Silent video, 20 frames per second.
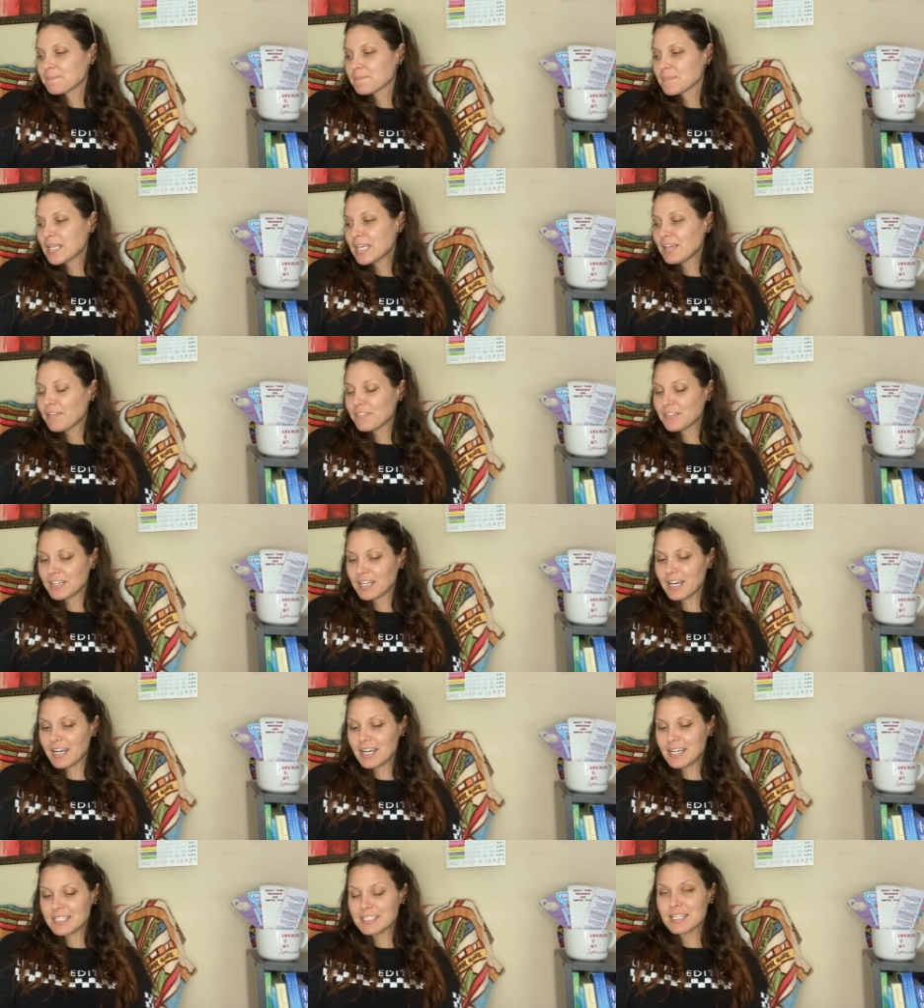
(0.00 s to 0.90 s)
If
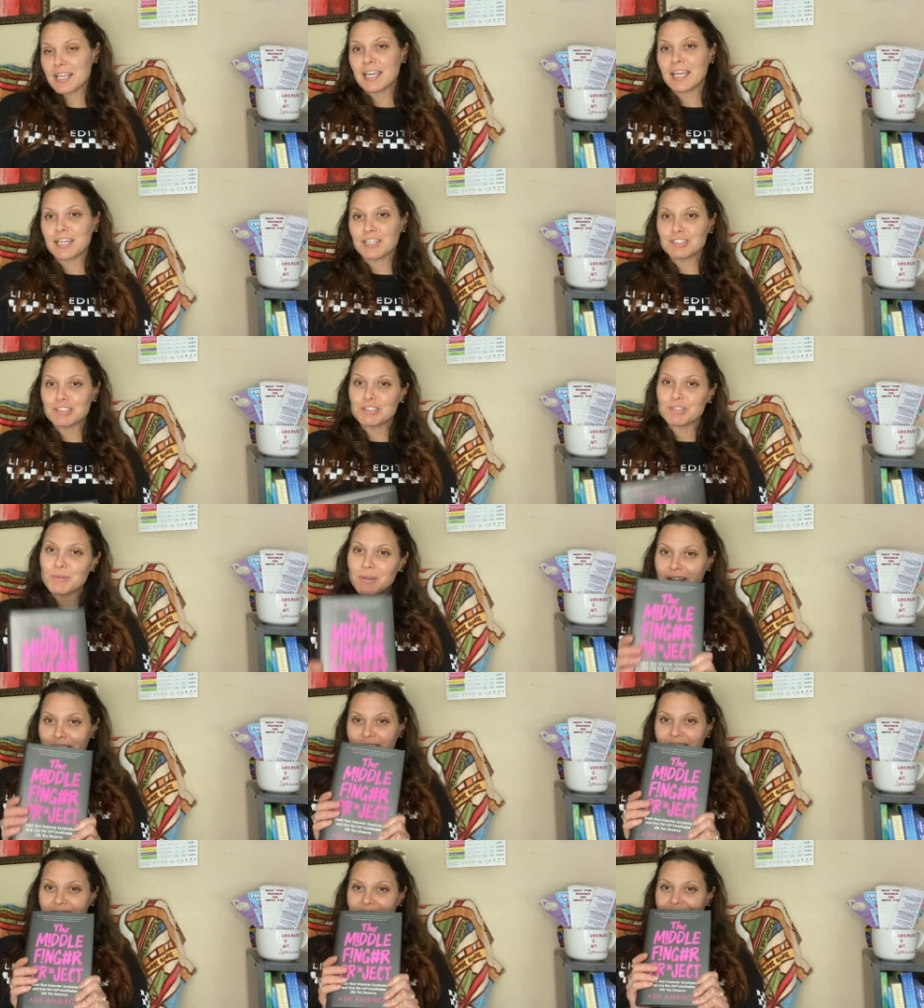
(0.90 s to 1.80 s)
not, enjoy
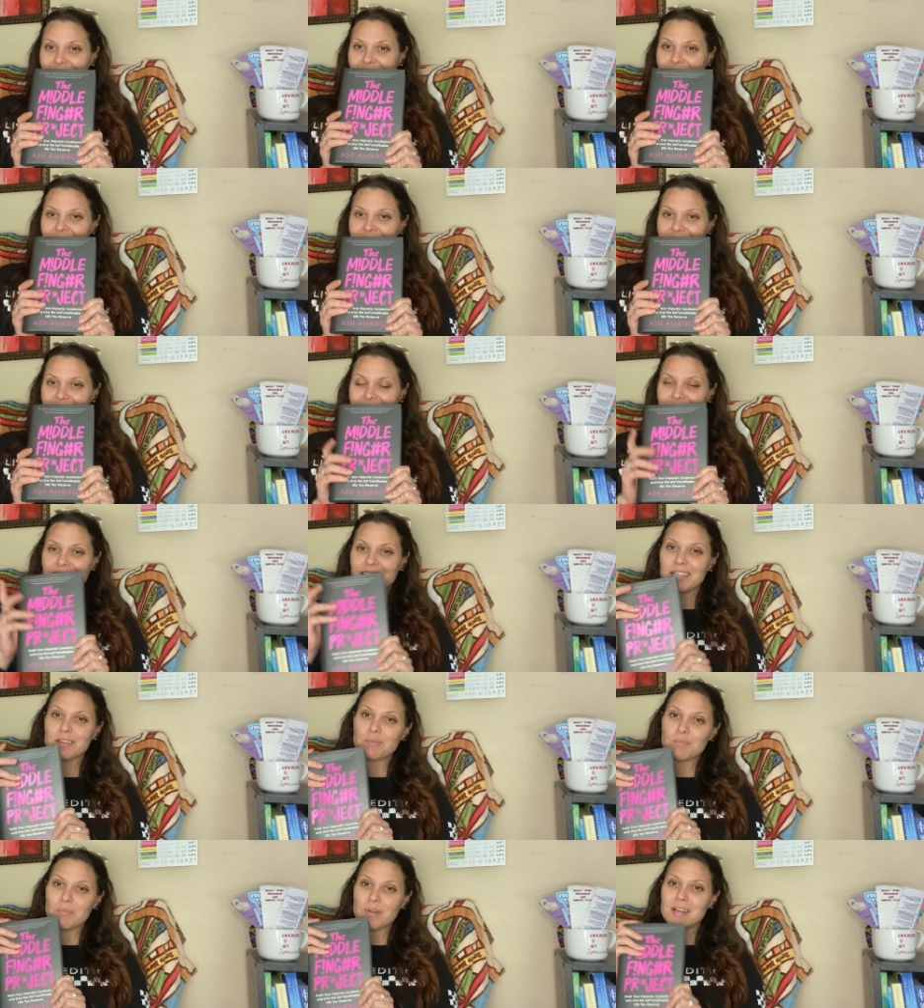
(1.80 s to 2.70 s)
reading it.
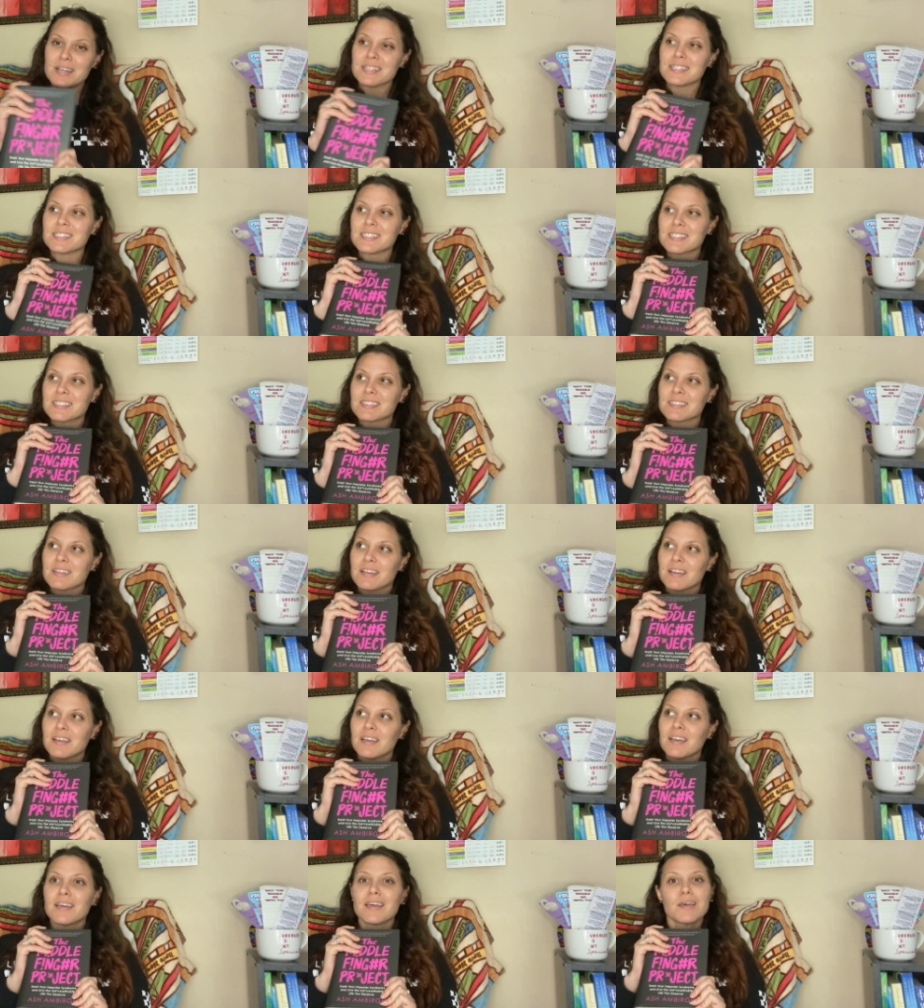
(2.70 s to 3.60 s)
It was
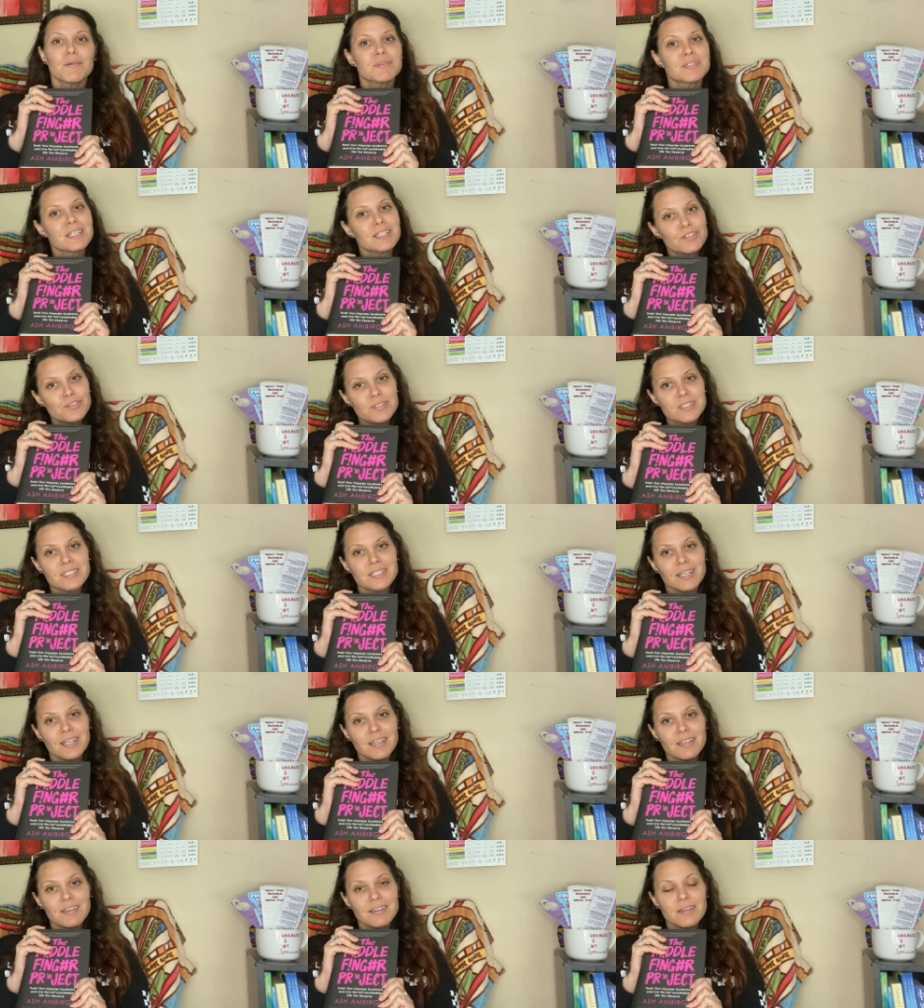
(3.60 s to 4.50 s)

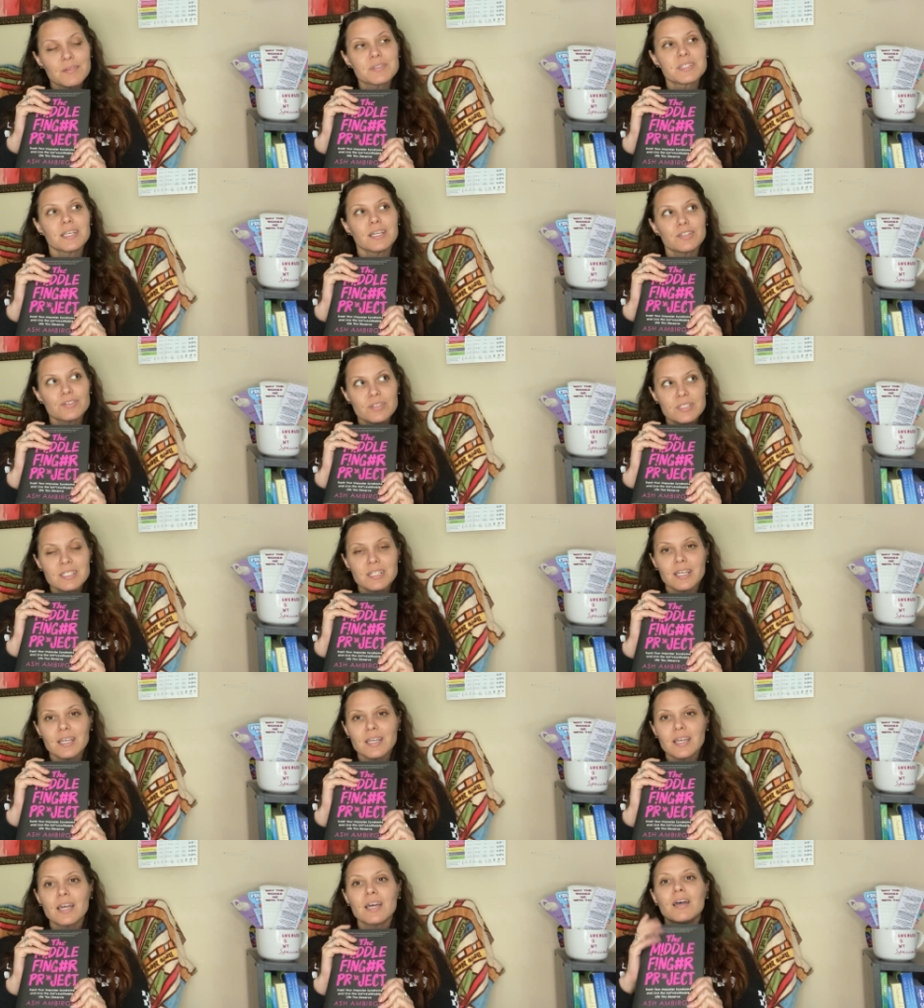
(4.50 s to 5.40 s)
interesting. It was
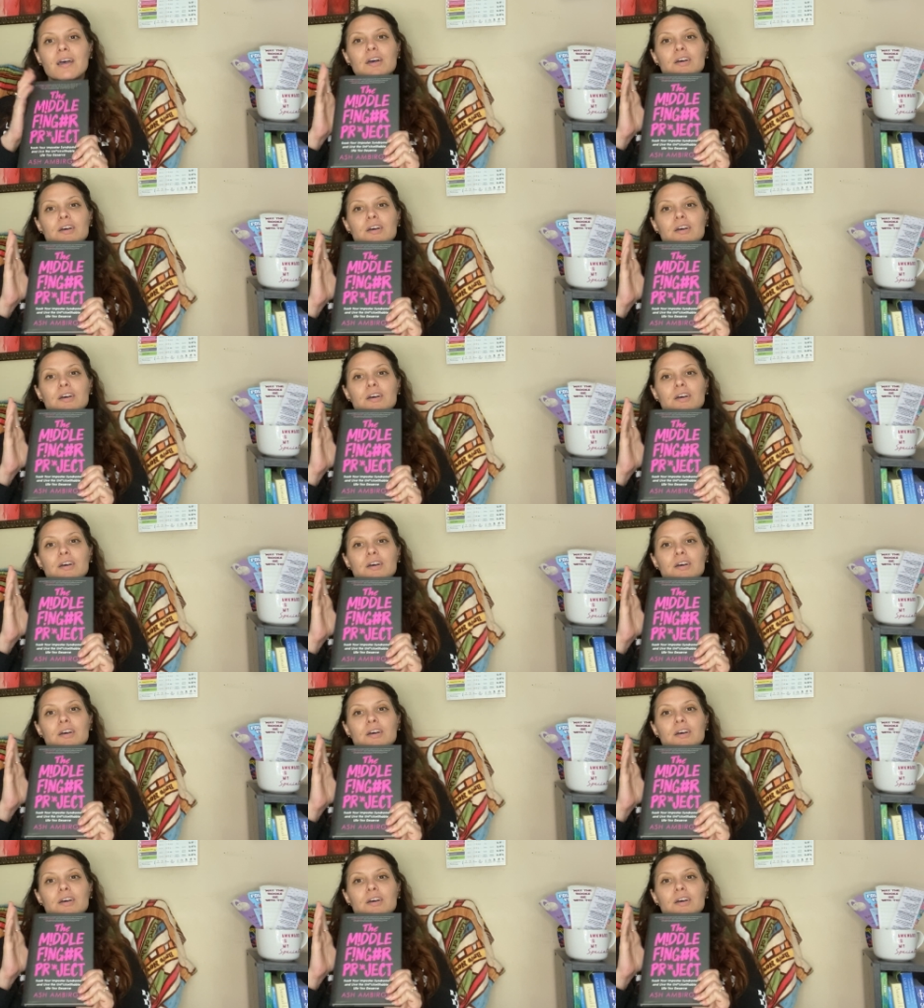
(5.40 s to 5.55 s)
interesting.